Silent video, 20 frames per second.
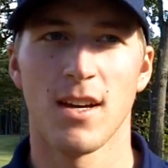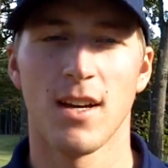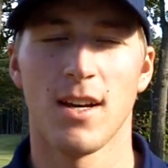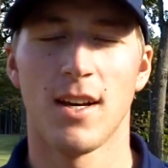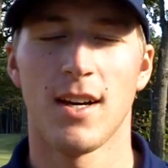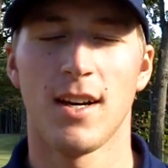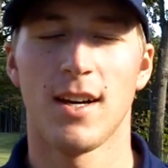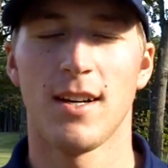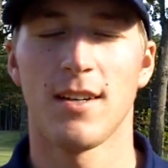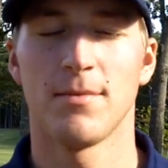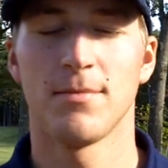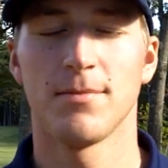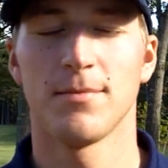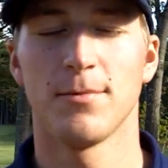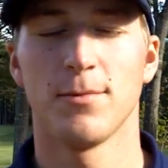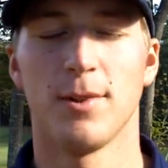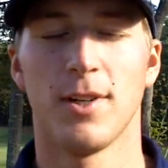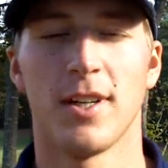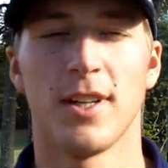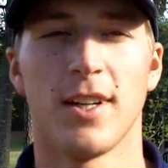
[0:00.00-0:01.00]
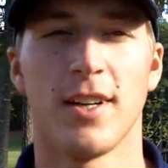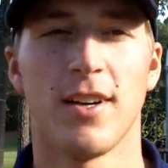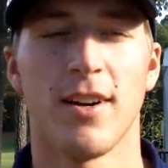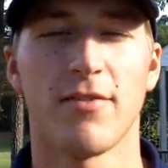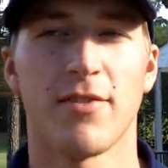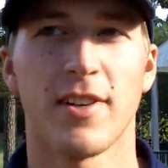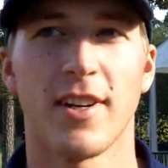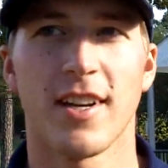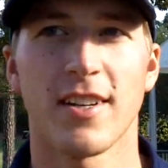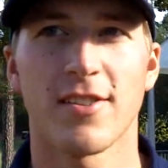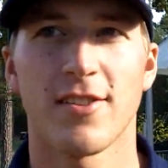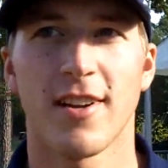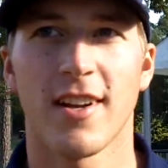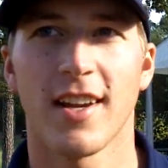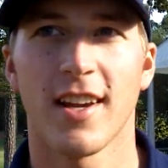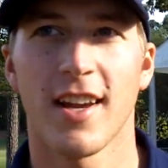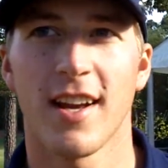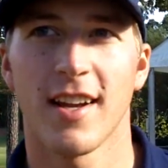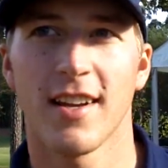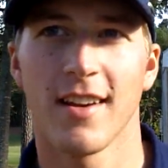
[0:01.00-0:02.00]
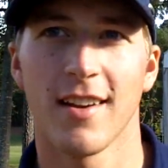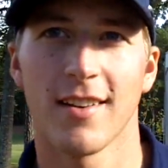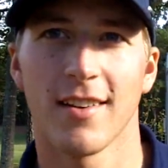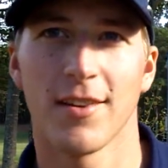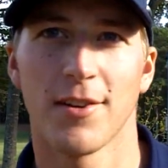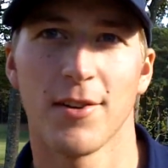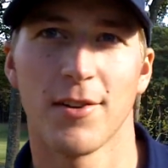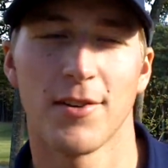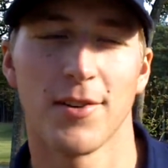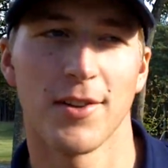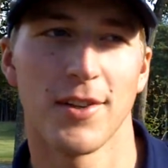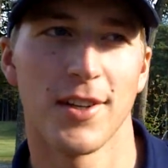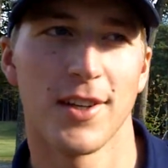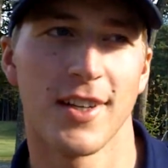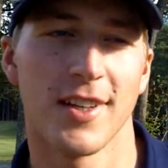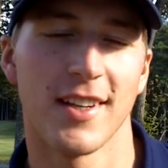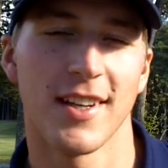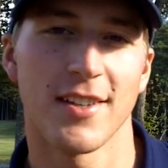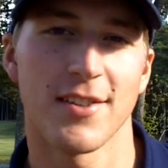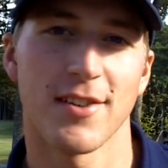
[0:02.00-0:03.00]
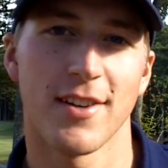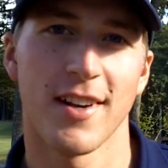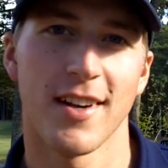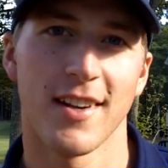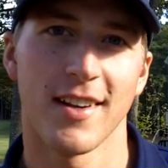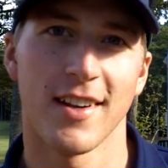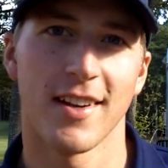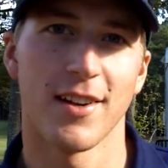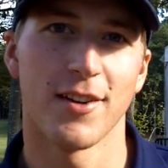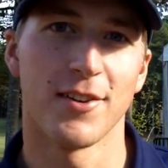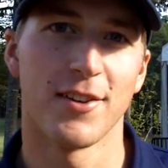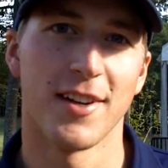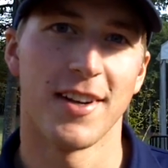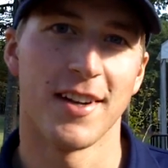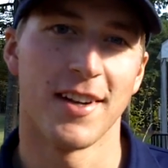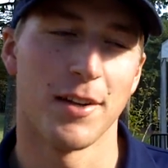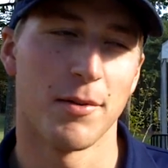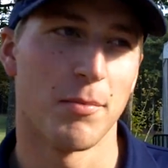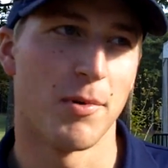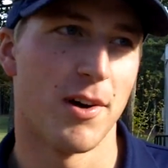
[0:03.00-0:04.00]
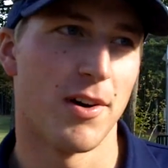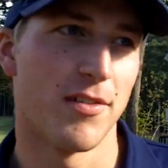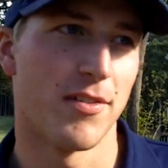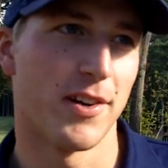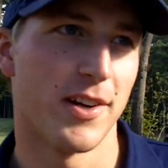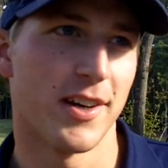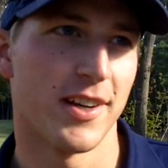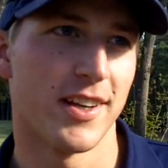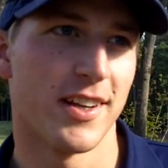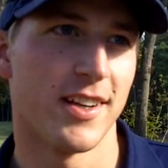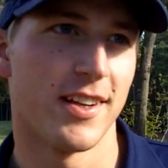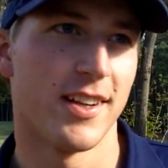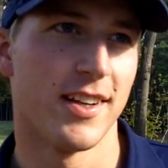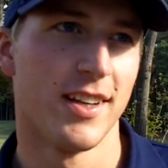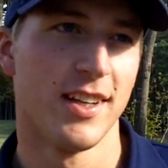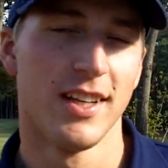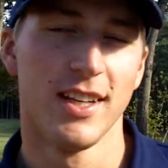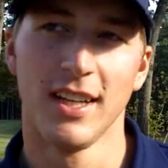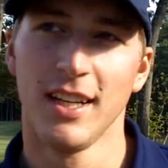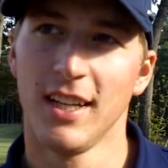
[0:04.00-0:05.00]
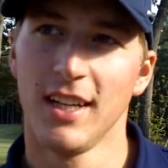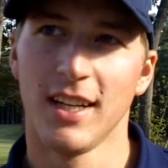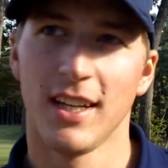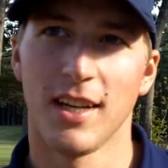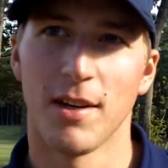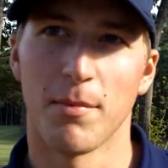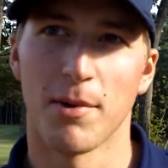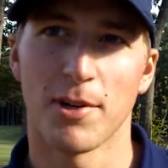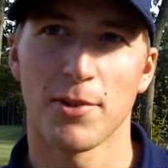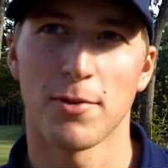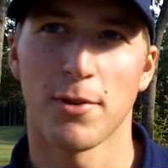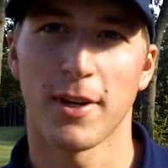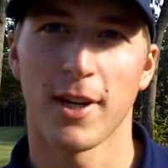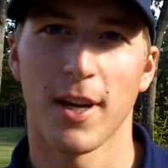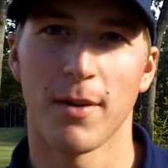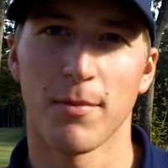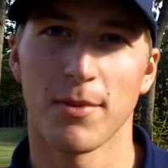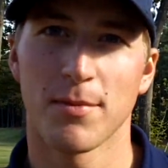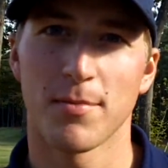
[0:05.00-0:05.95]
Uh, well, you know, after yesterday, yeah, I didn't do too good yesterday. You know, didn't hit the ball very good in my short